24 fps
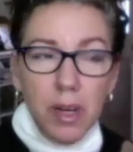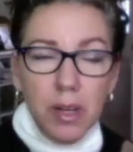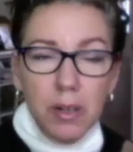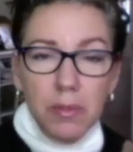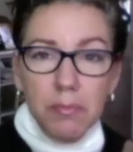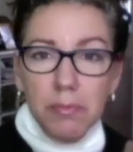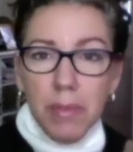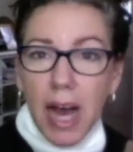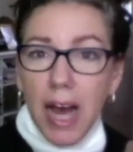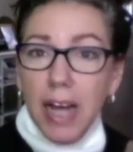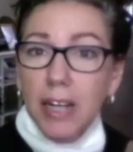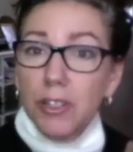
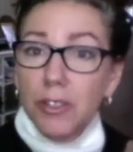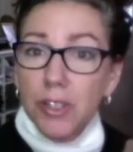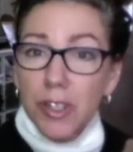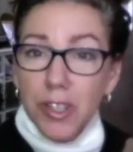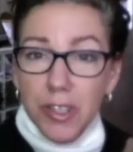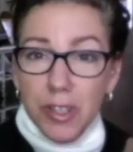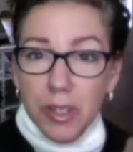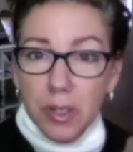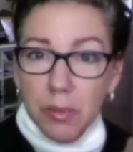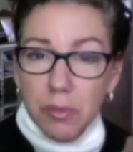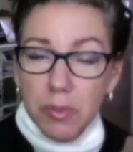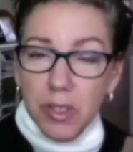
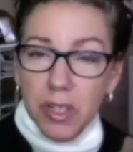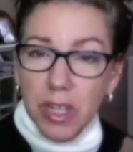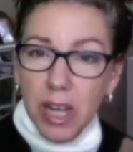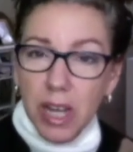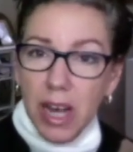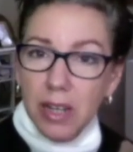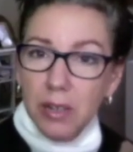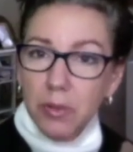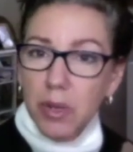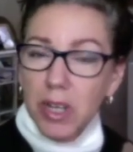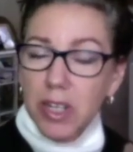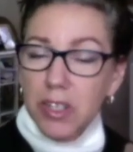mannerisms
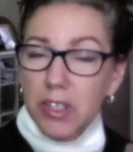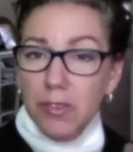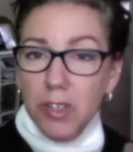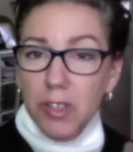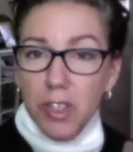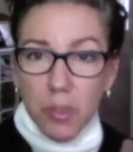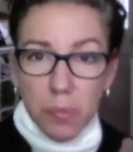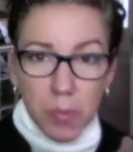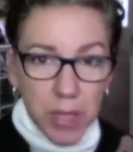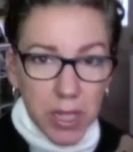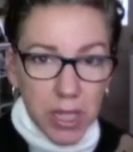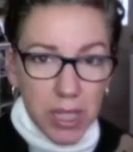and ways of
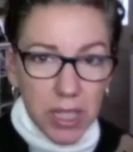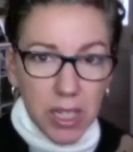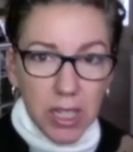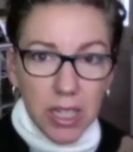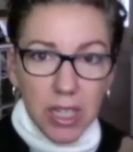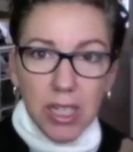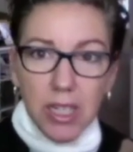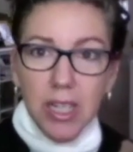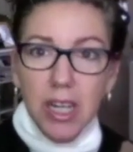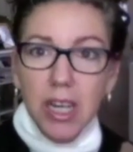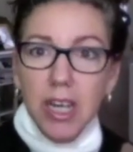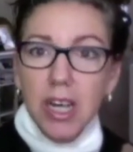
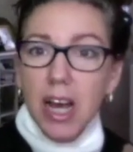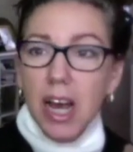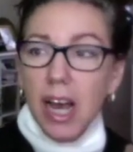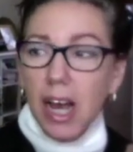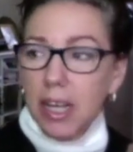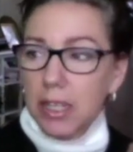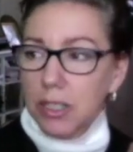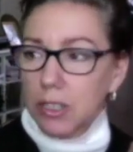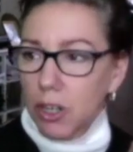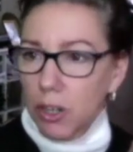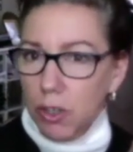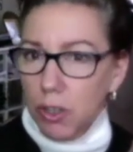speaking
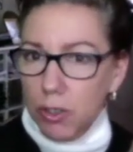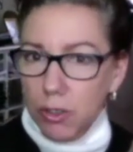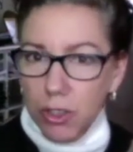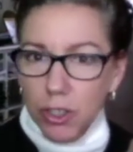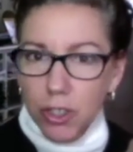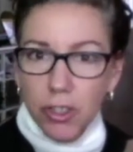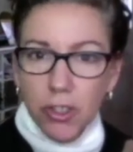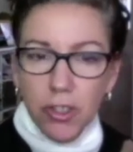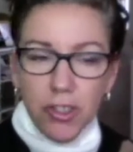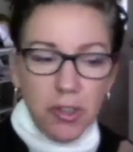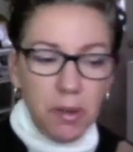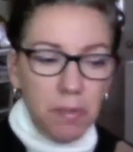and
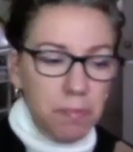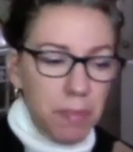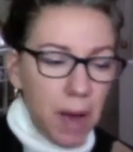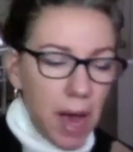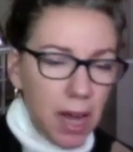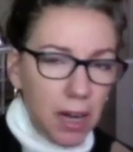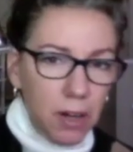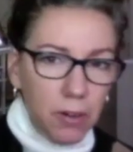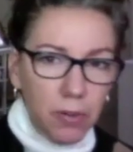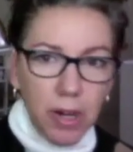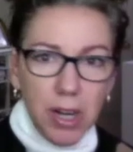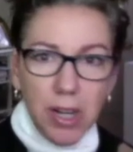cultures and
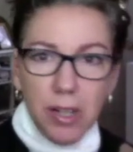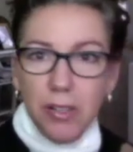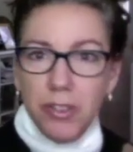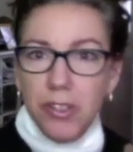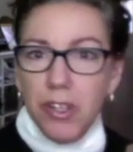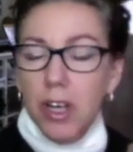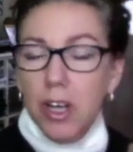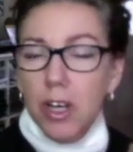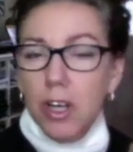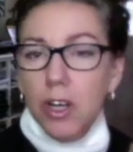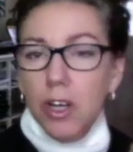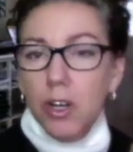backgrounds.
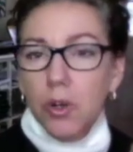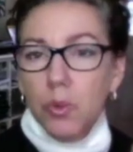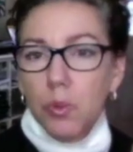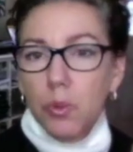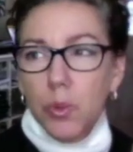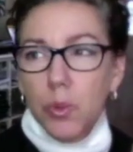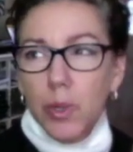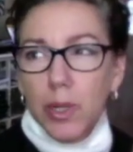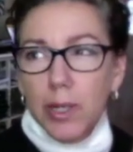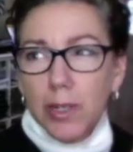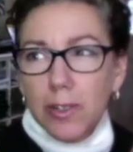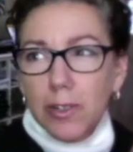
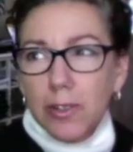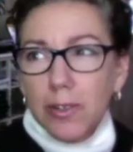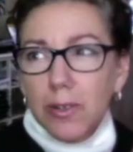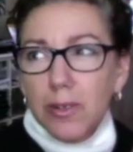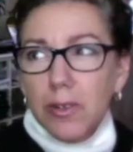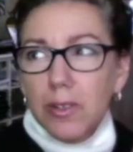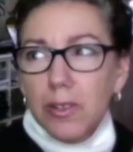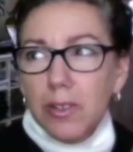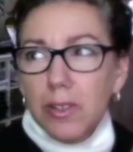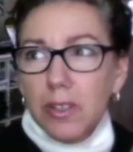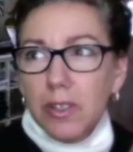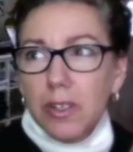We're
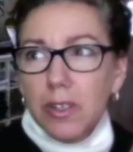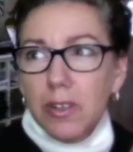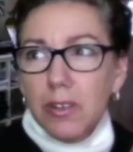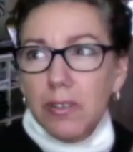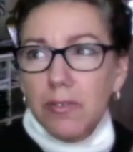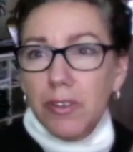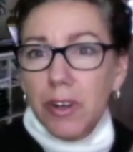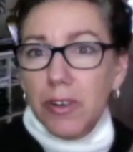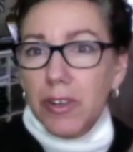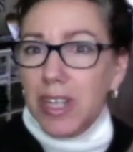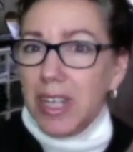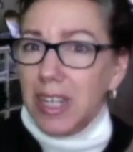
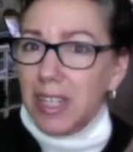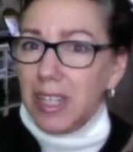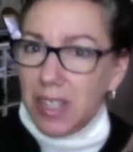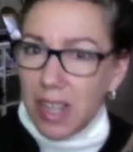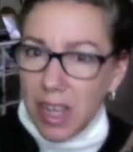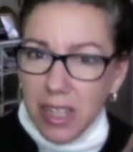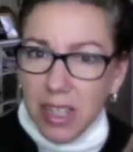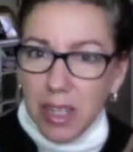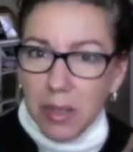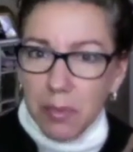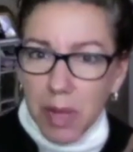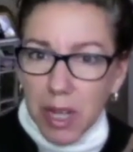very
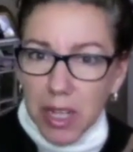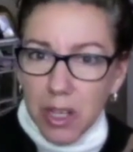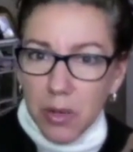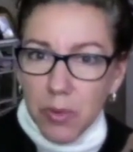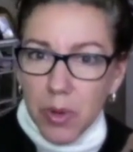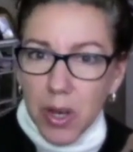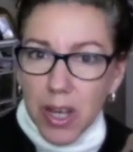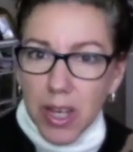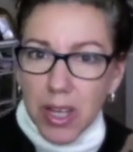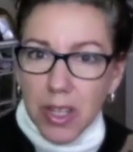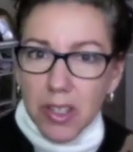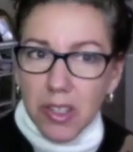alike in many
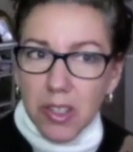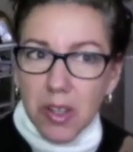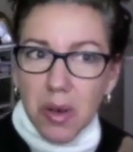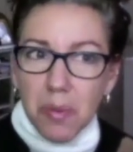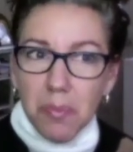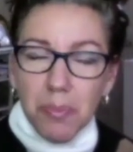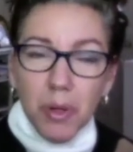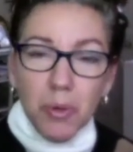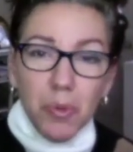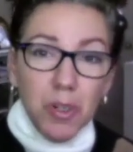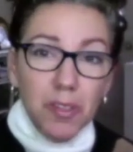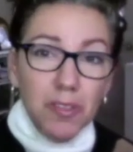ways,
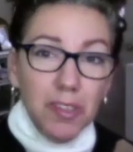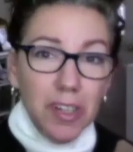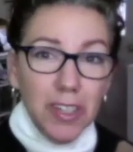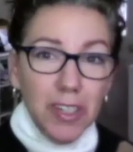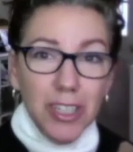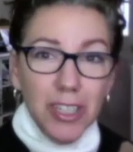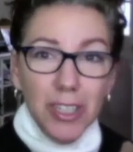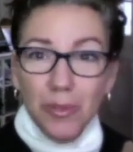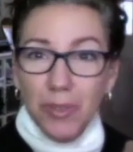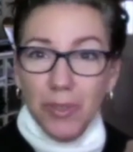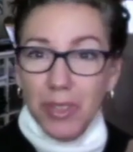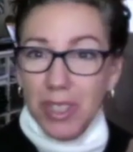but we're
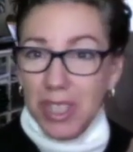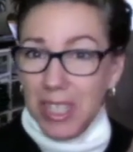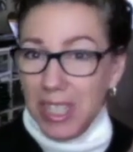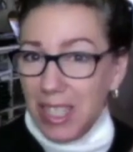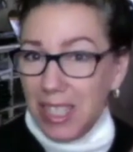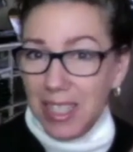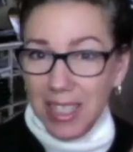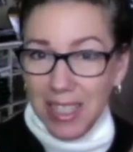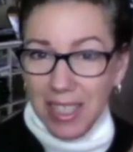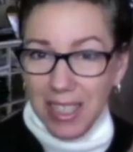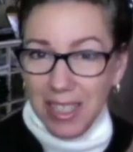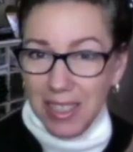very unique
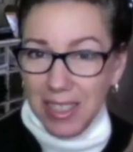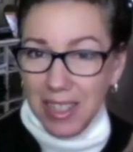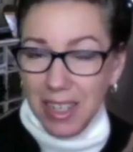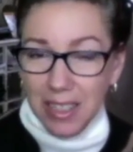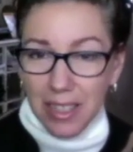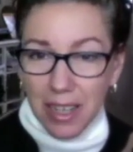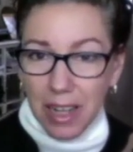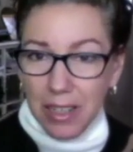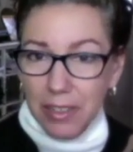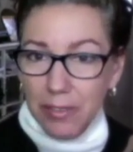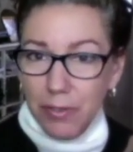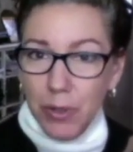in a
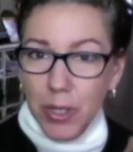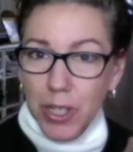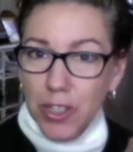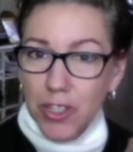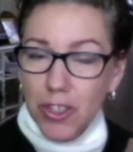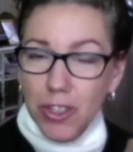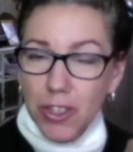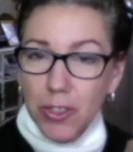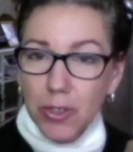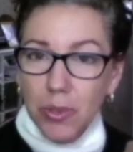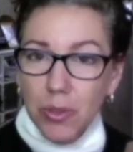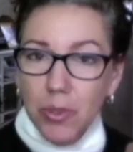lot of ways
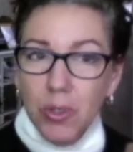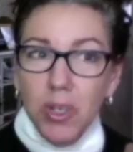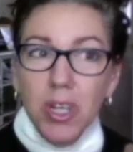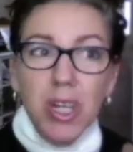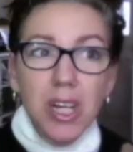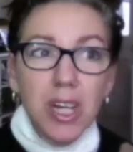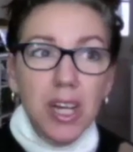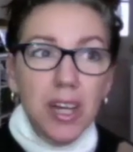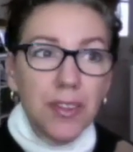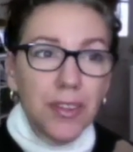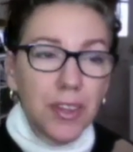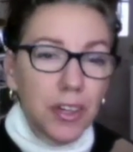too.
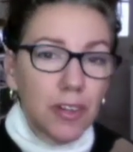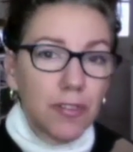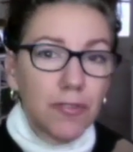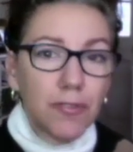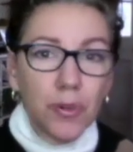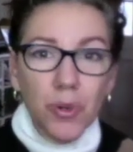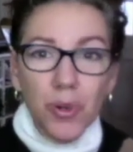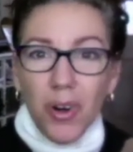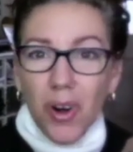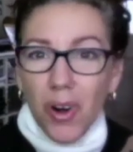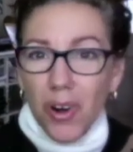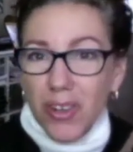
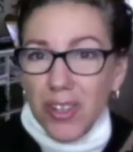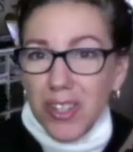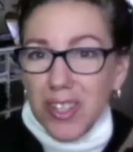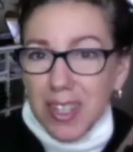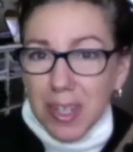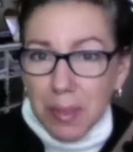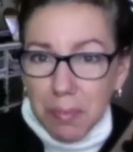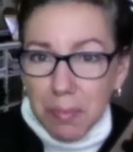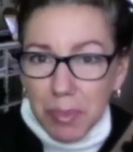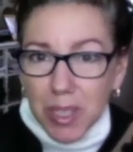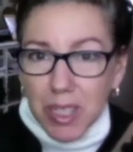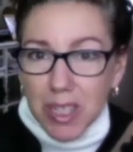Therefore, our
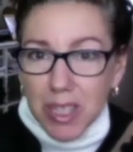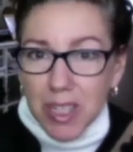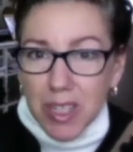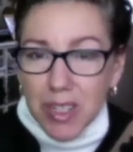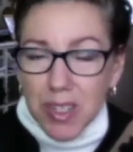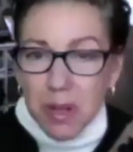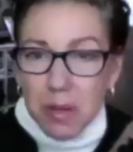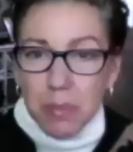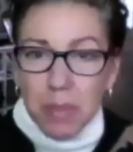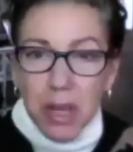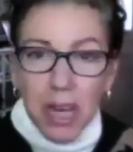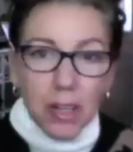
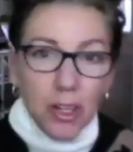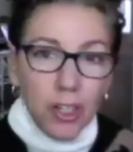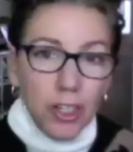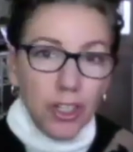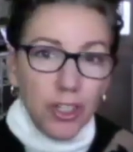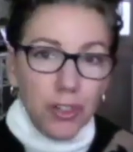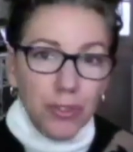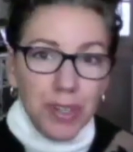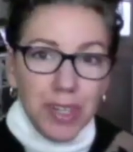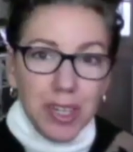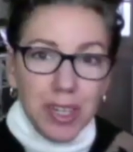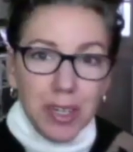symbolism and our
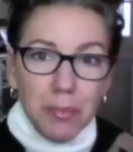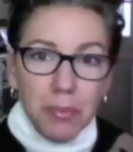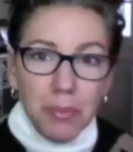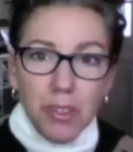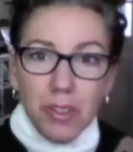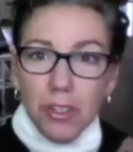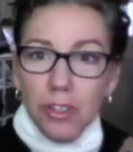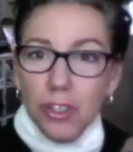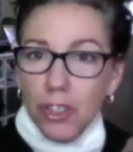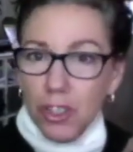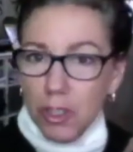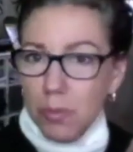dreams
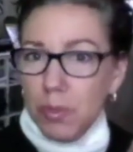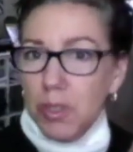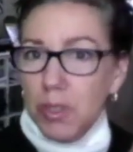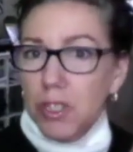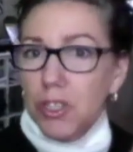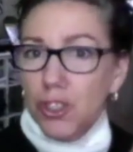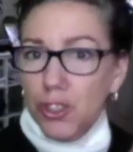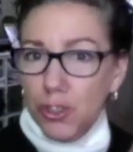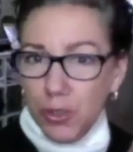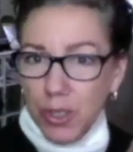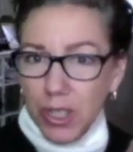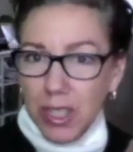should be
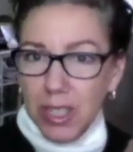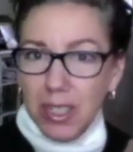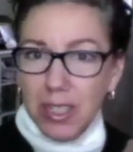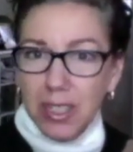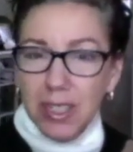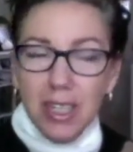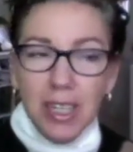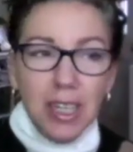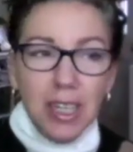treated